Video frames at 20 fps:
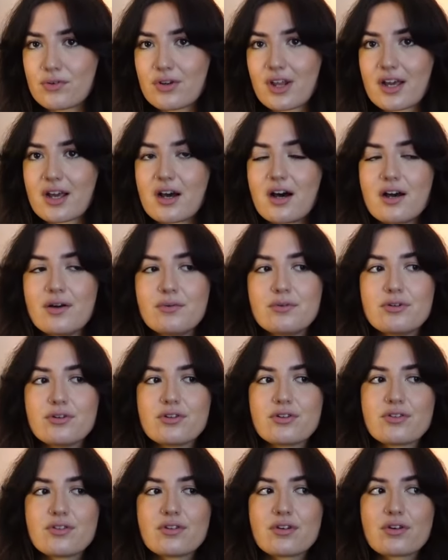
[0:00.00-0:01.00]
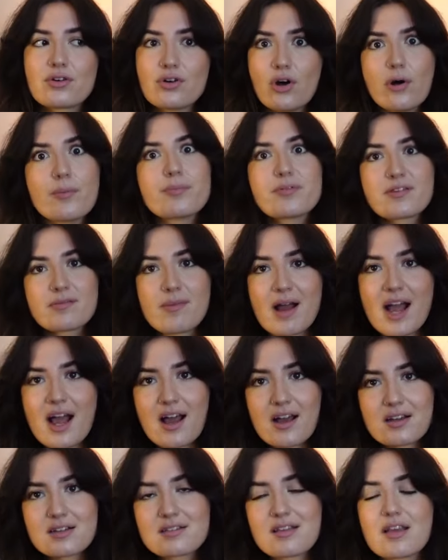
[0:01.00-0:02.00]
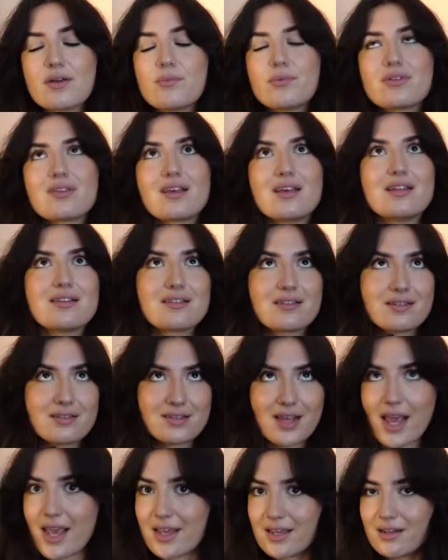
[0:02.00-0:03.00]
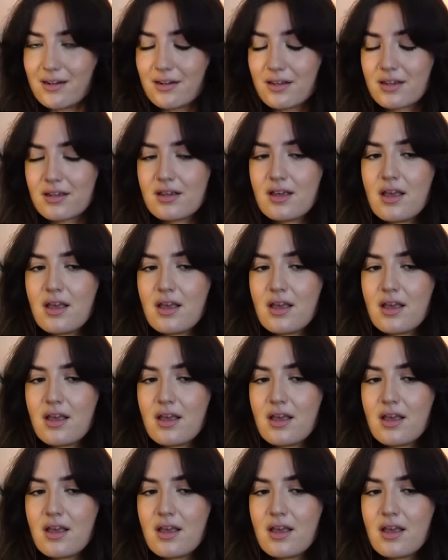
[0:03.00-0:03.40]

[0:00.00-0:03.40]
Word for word: Like I was gobsmacked. It was insane.